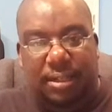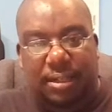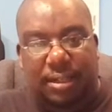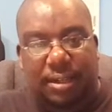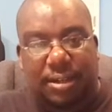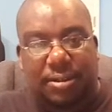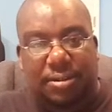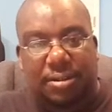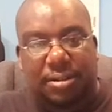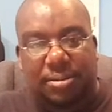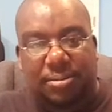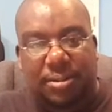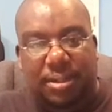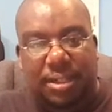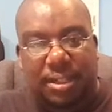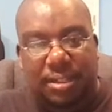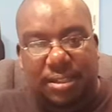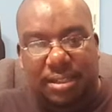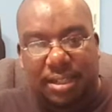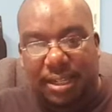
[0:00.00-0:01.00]
notice what
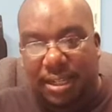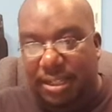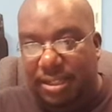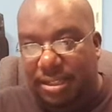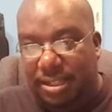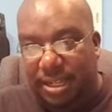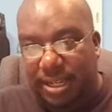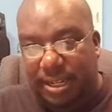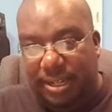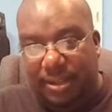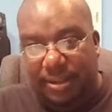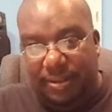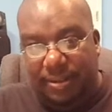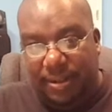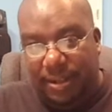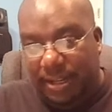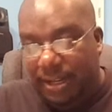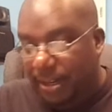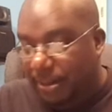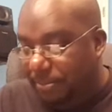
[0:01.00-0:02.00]
it says there.
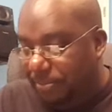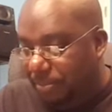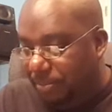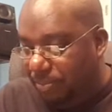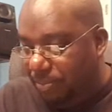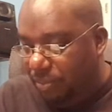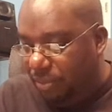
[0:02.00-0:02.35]
Um,